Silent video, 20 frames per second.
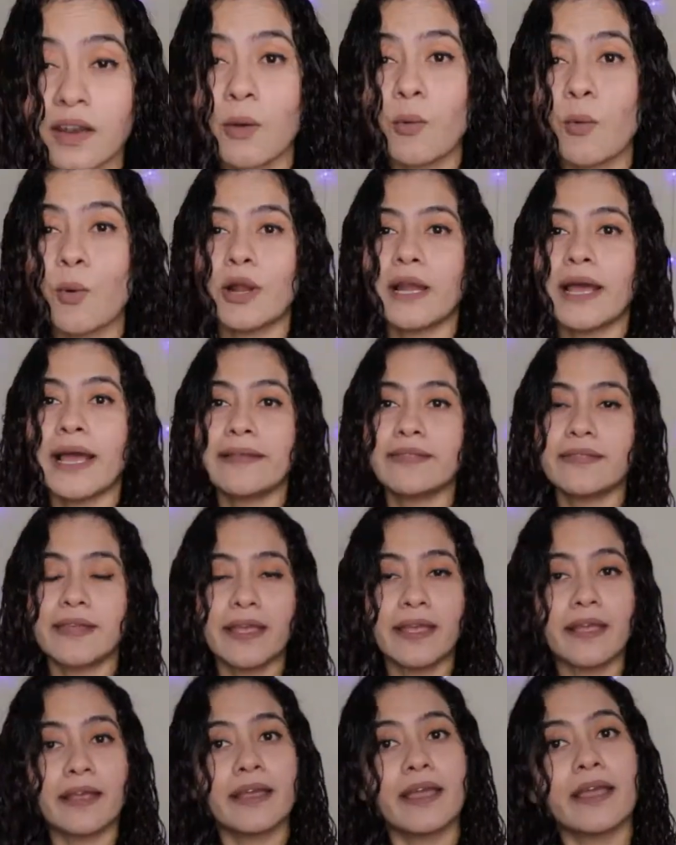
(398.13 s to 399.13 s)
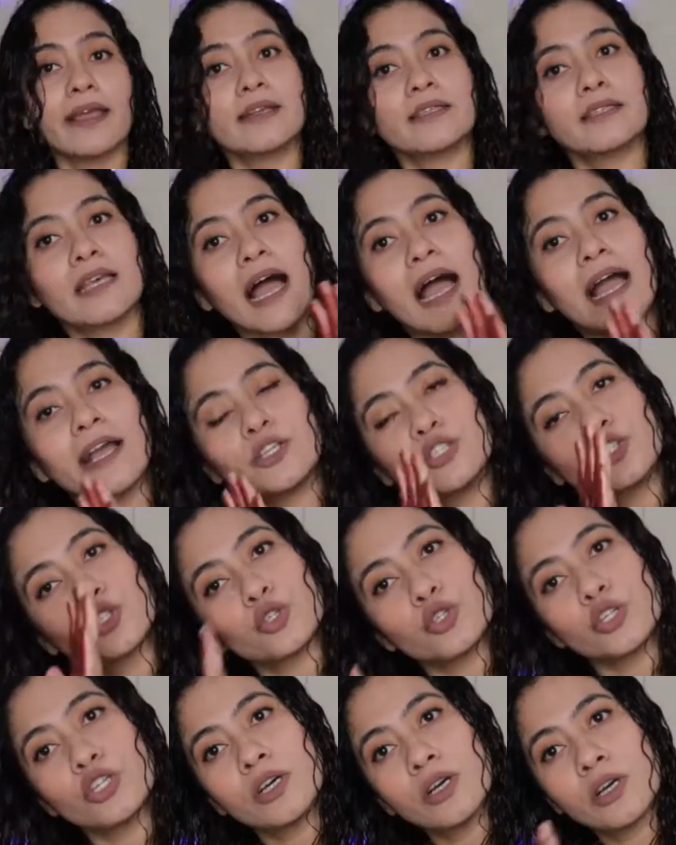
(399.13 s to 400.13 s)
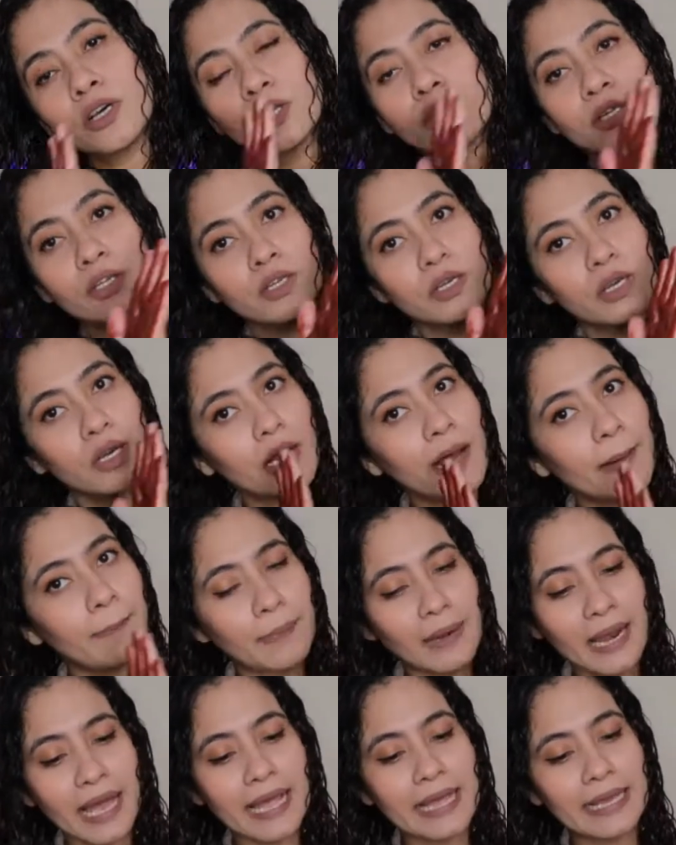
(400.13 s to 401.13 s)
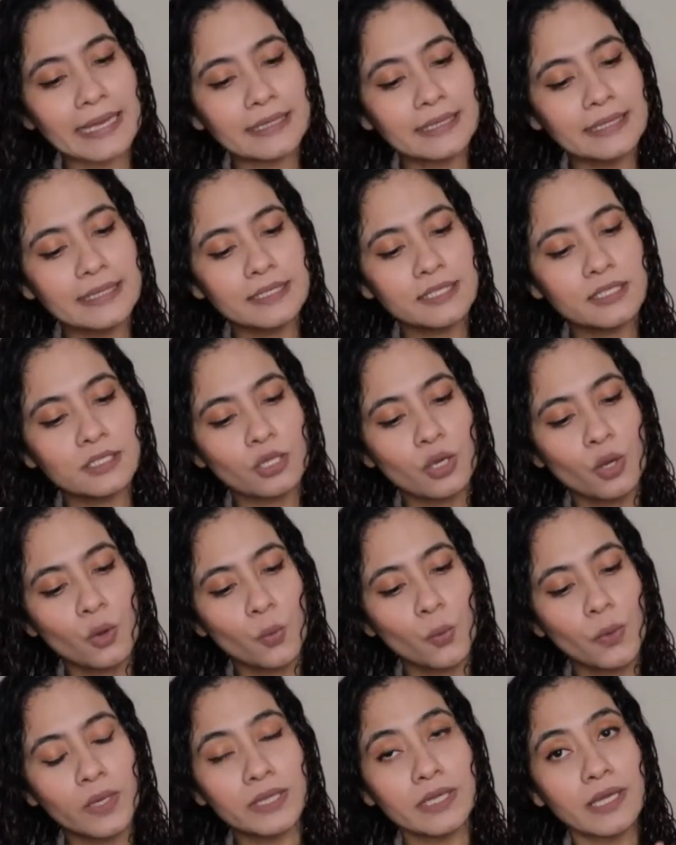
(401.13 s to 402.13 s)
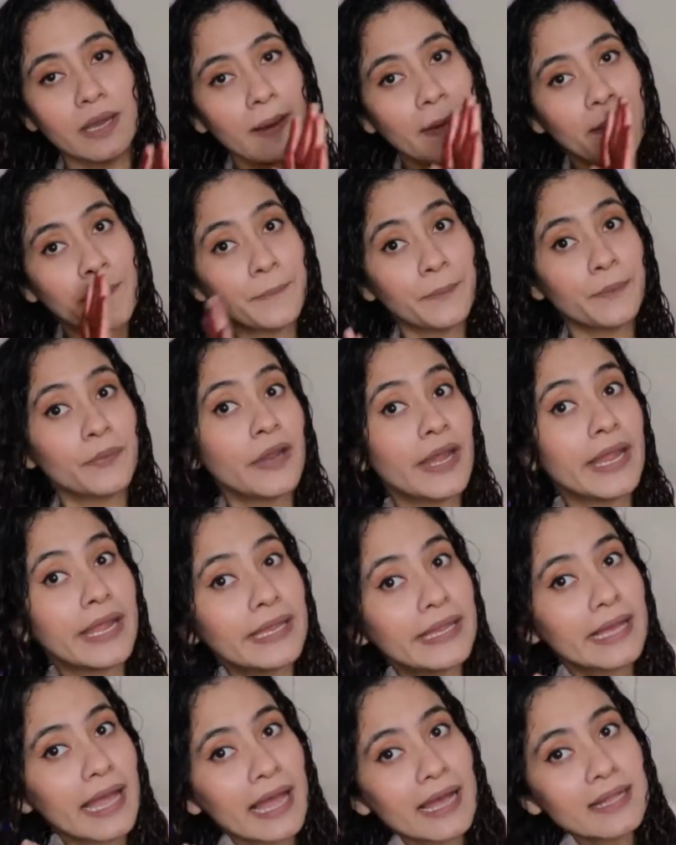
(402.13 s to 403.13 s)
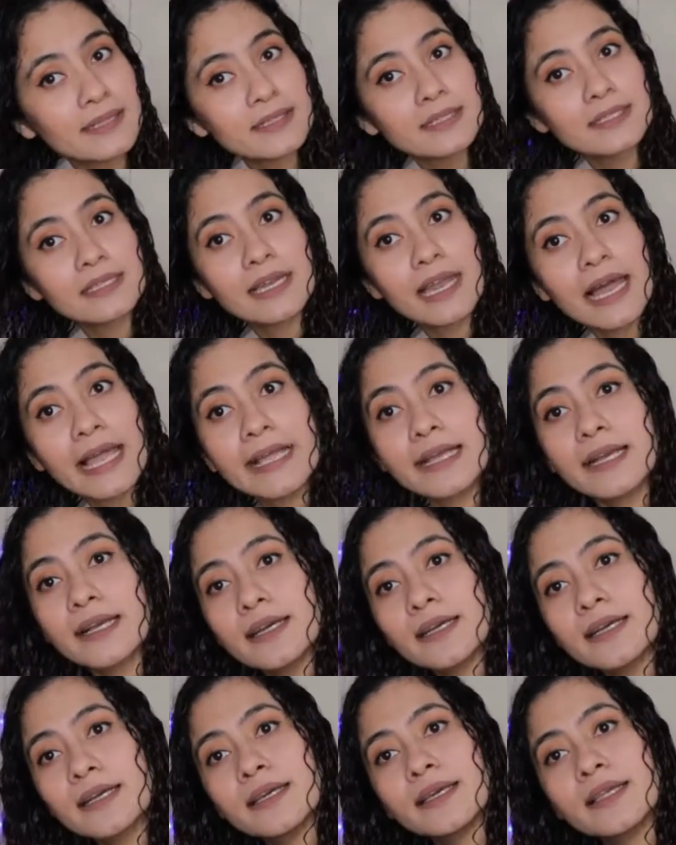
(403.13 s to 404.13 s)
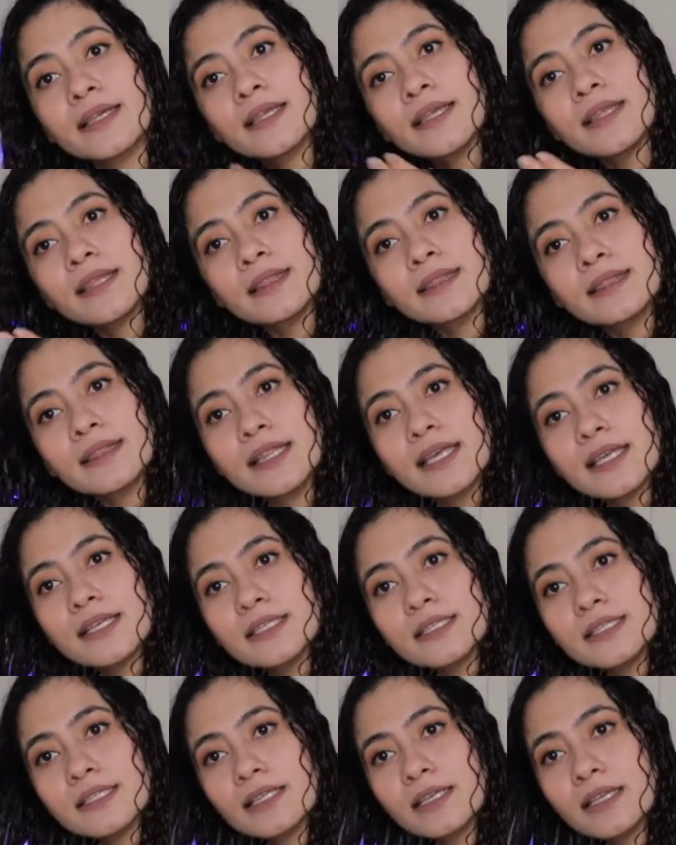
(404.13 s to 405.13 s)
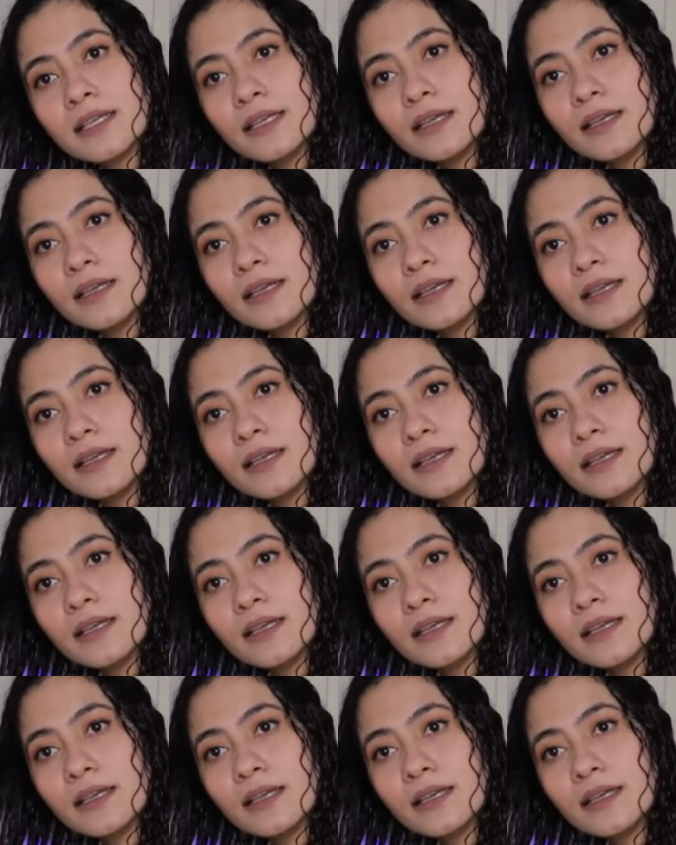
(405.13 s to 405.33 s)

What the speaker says: Now what I think is I should apply this with praying hands like this.